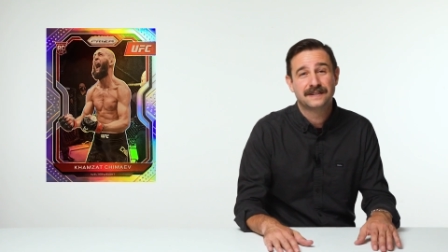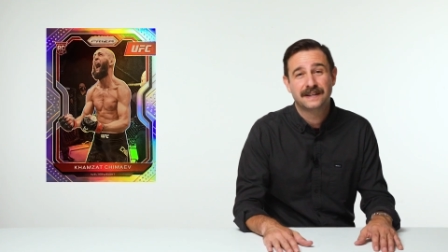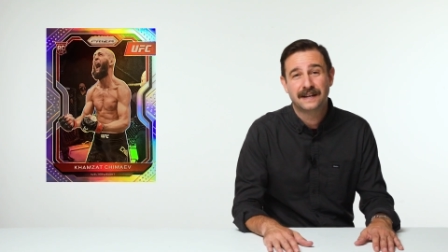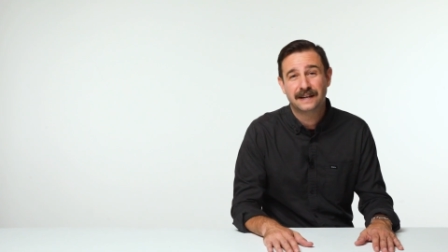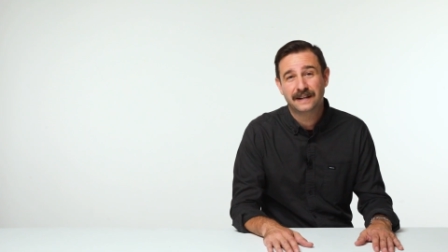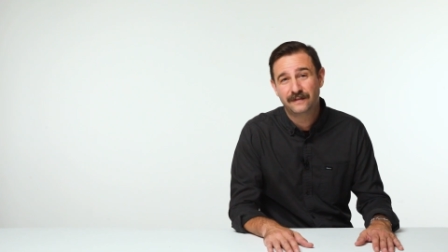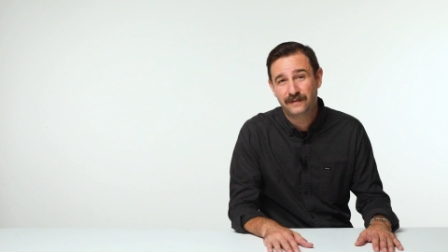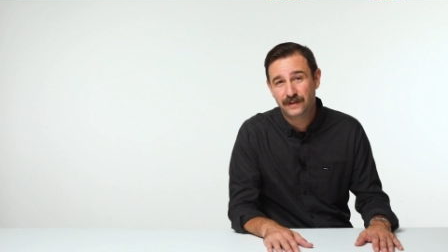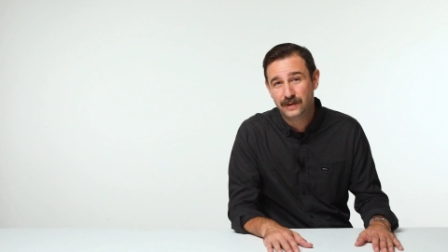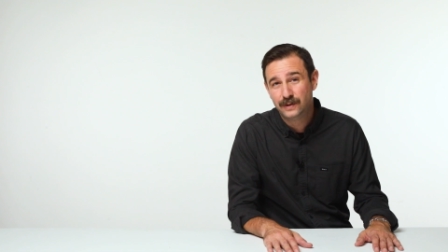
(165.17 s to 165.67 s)

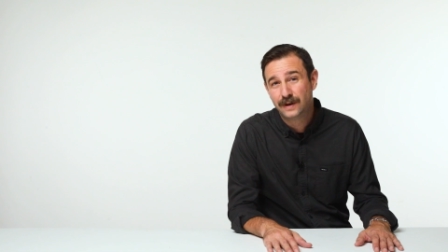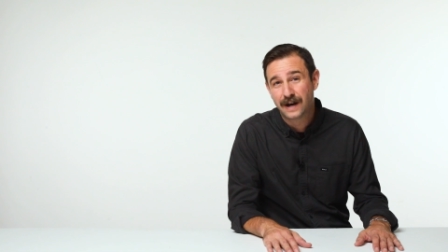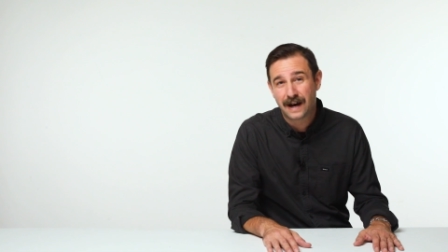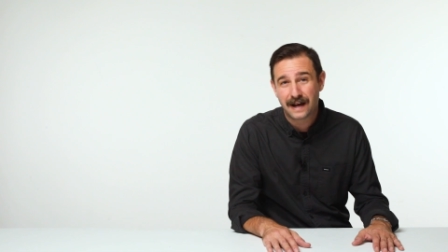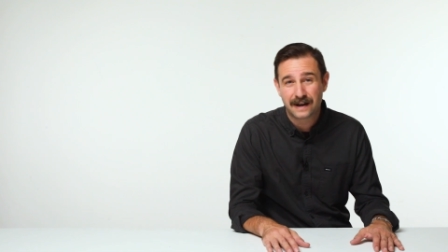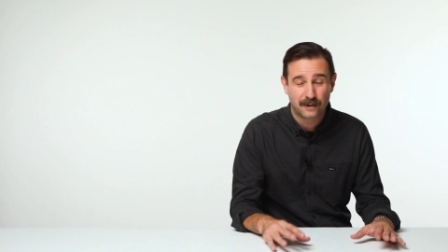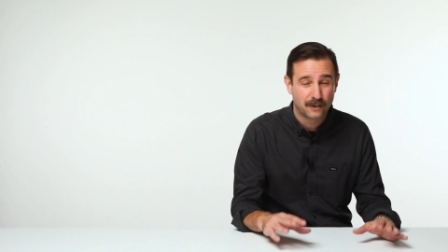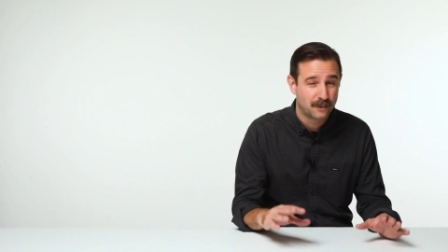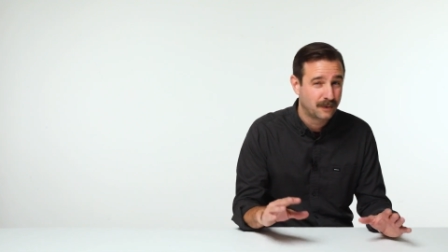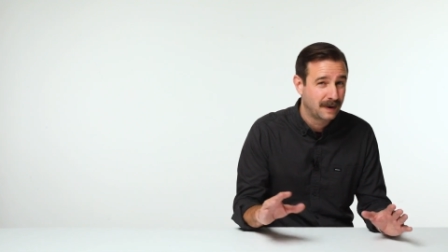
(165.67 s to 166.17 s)
Like, if you
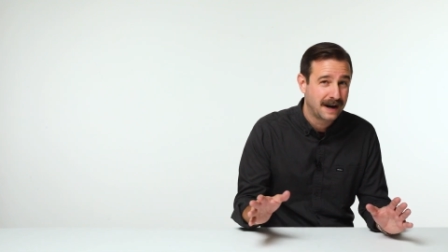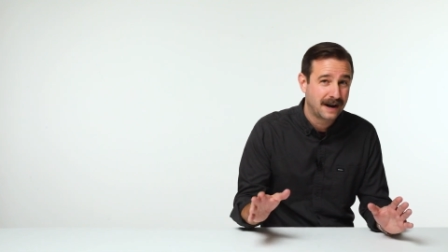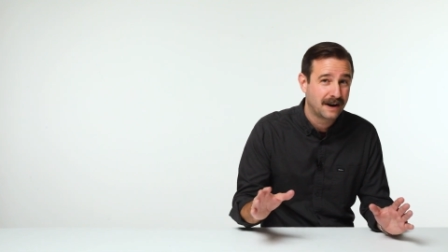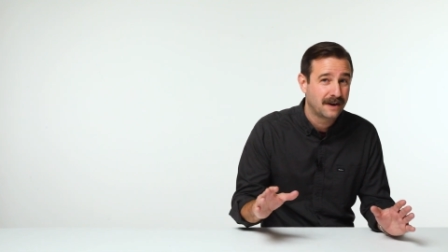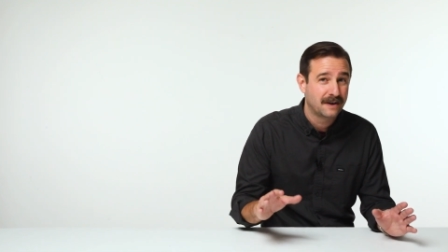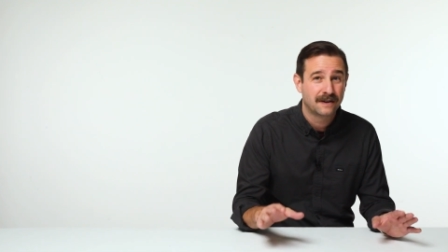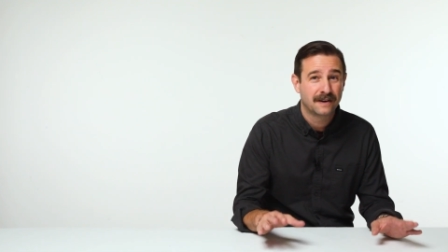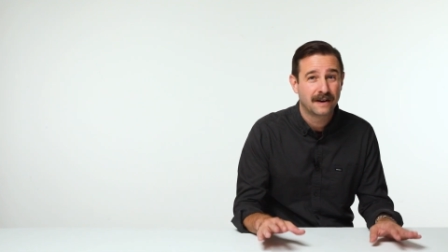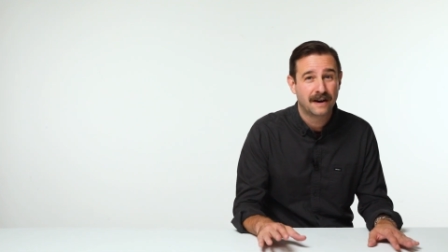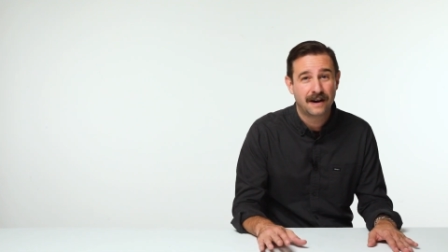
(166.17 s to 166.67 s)
got a
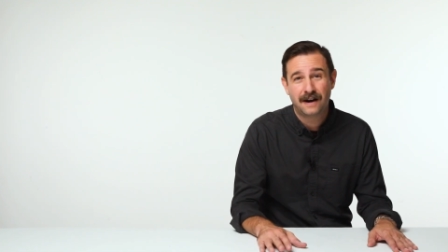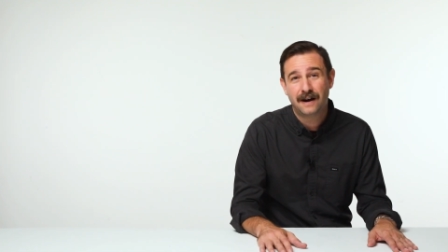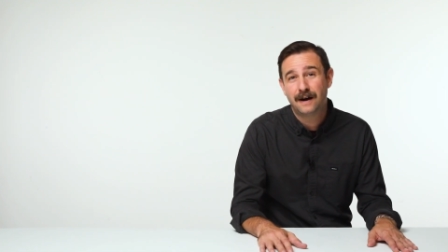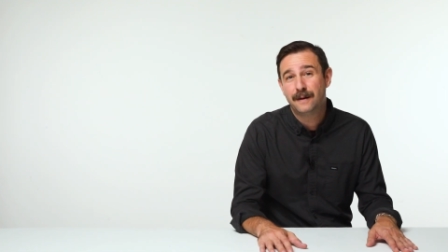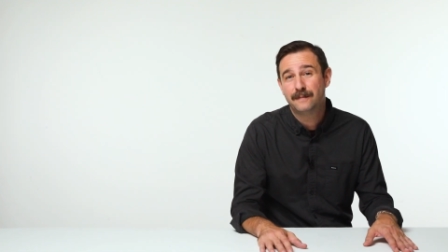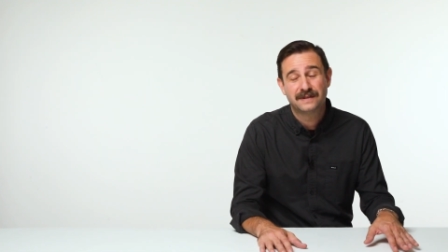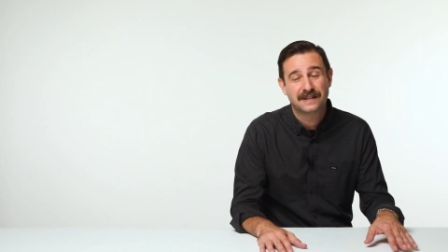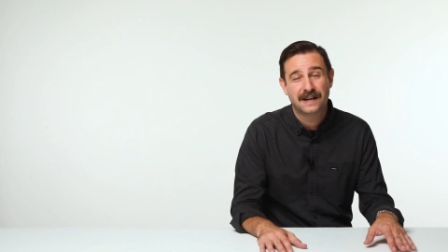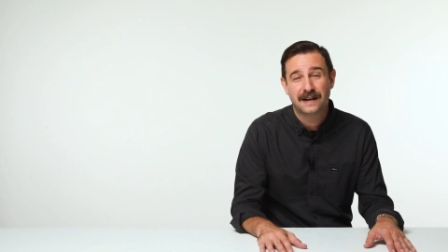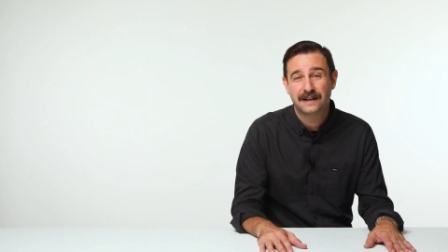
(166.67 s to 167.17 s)
rare
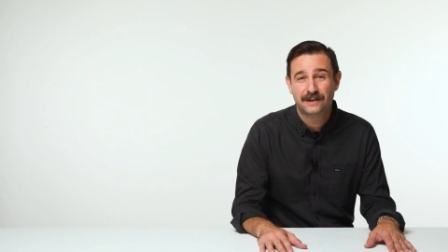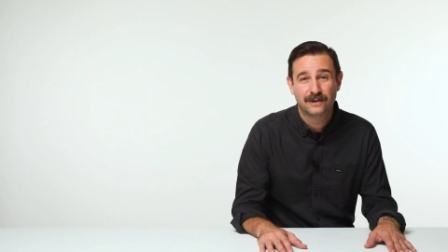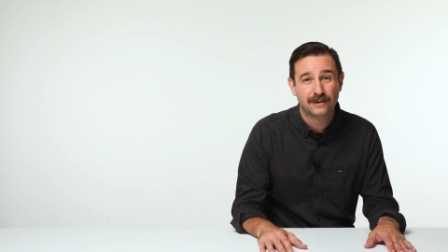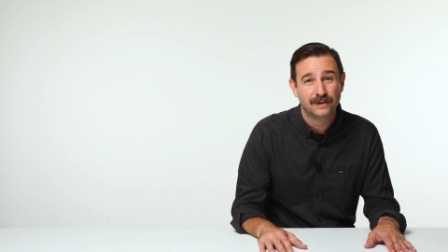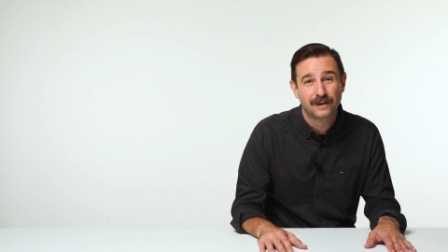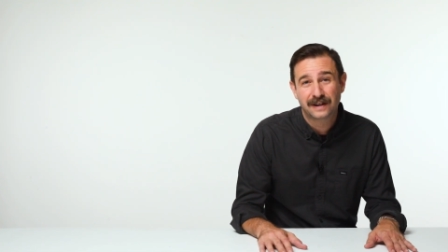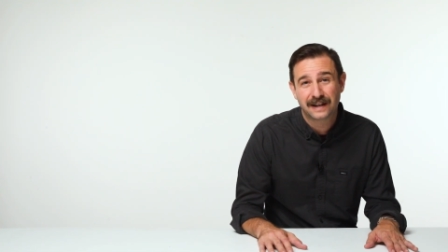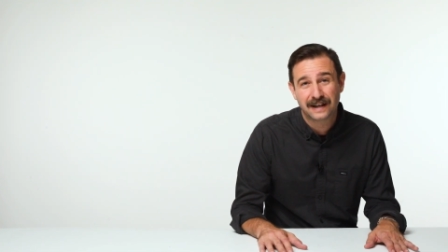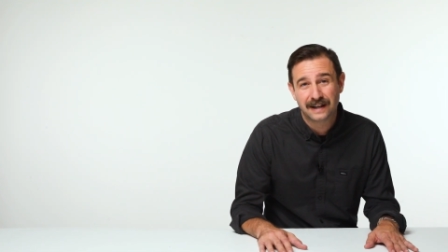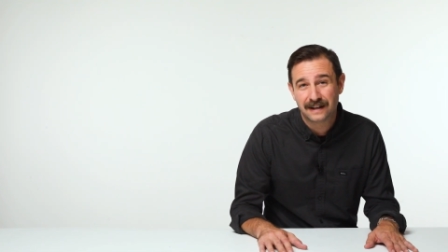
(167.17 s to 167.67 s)
Khamzat, you're
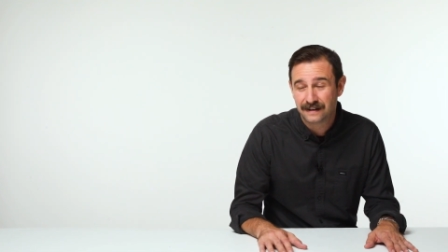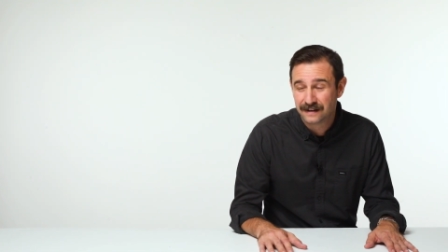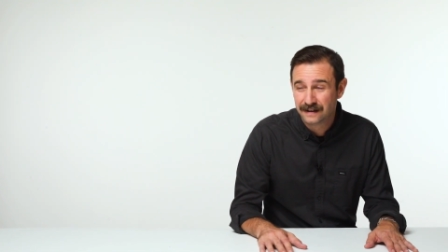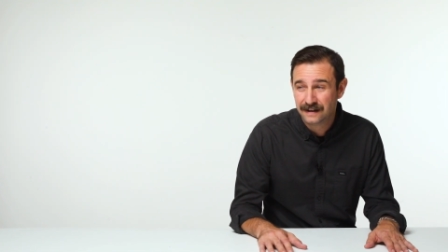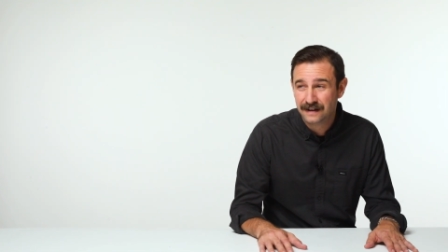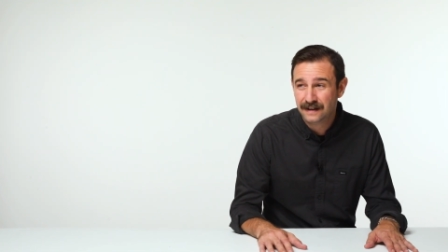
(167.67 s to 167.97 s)
looking at